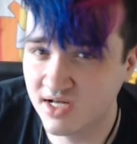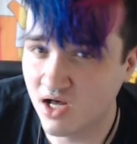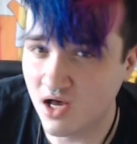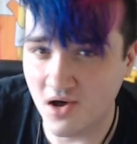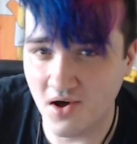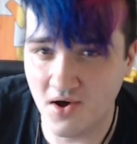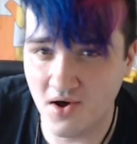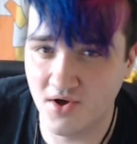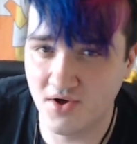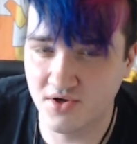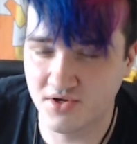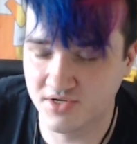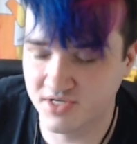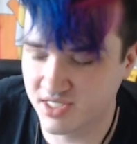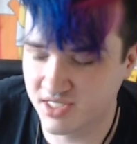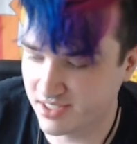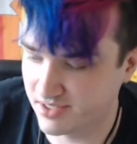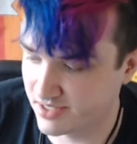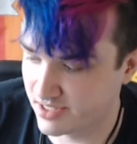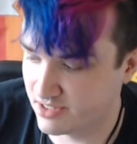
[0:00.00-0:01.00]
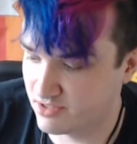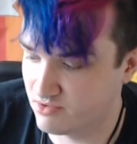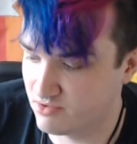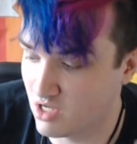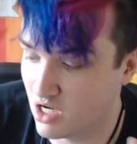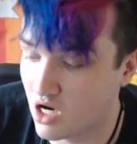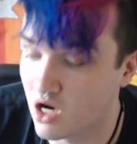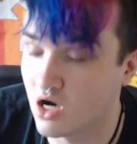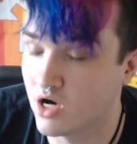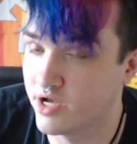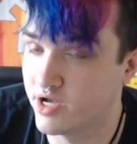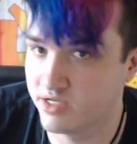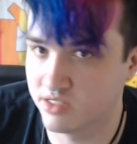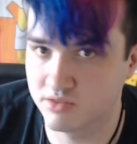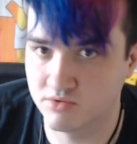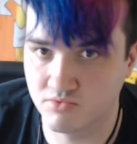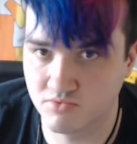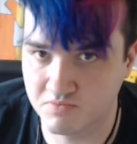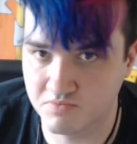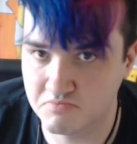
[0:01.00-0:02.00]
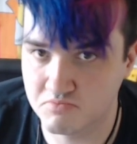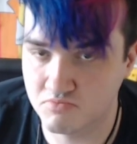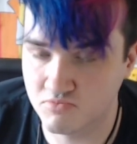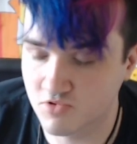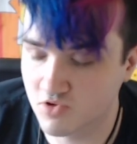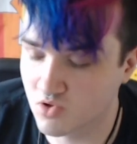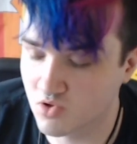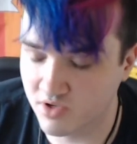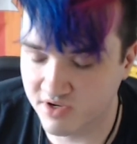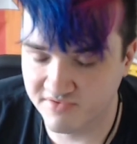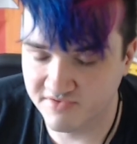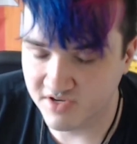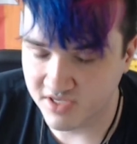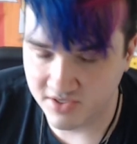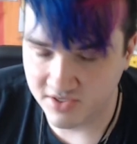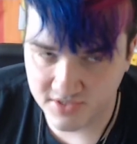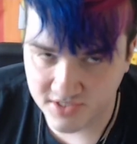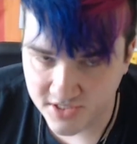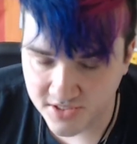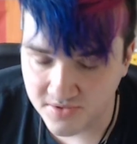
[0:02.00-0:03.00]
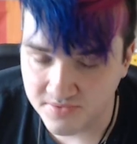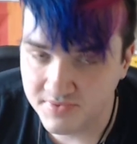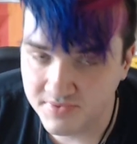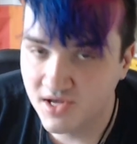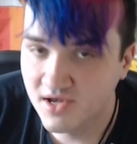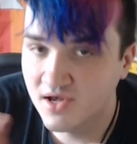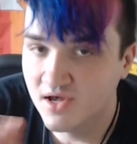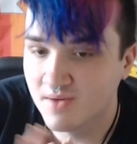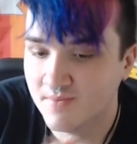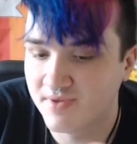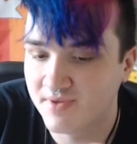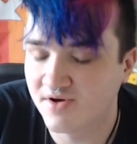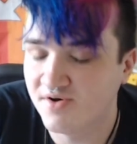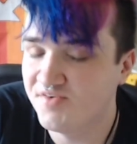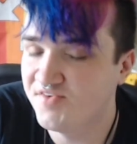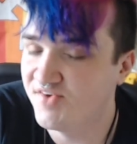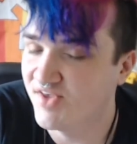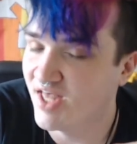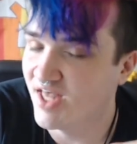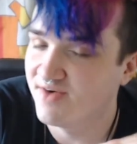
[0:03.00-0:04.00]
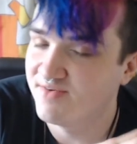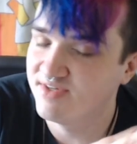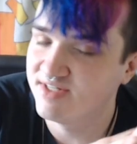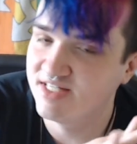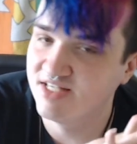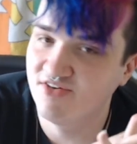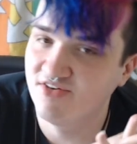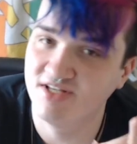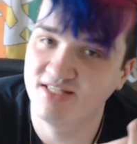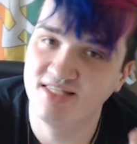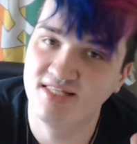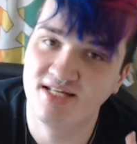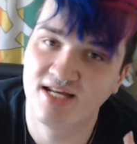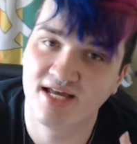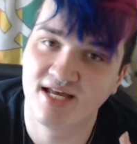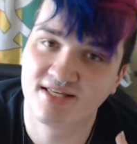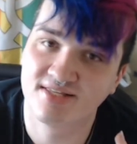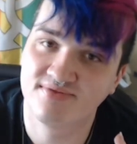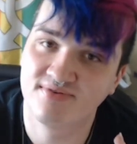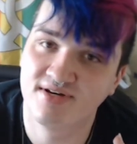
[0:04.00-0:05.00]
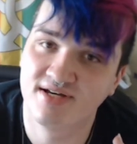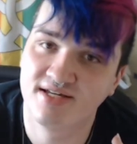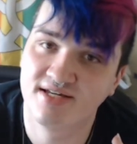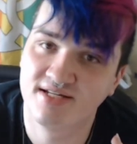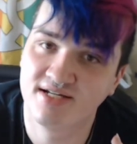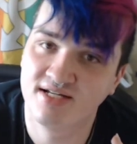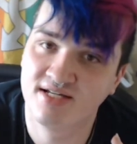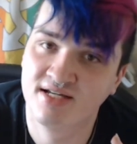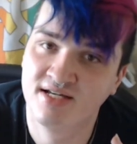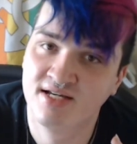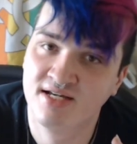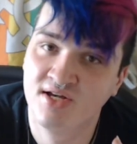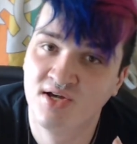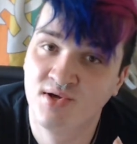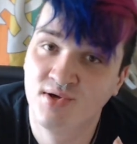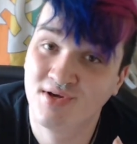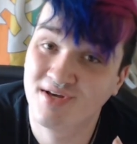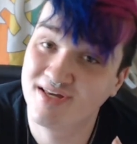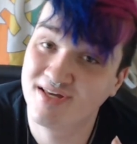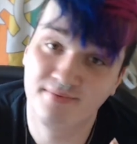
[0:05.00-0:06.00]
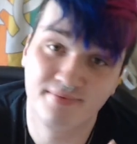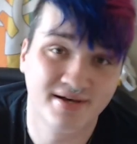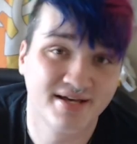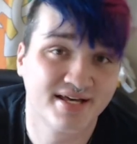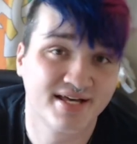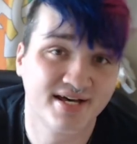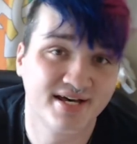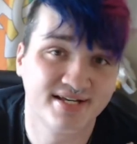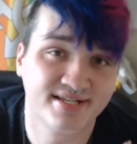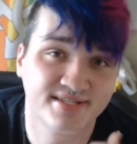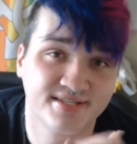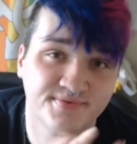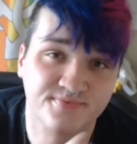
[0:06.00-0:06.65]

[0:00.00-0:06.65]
all, you know, on recorded for YouTube. But hopefully I will see you guys in the next one. Goodbye, guys.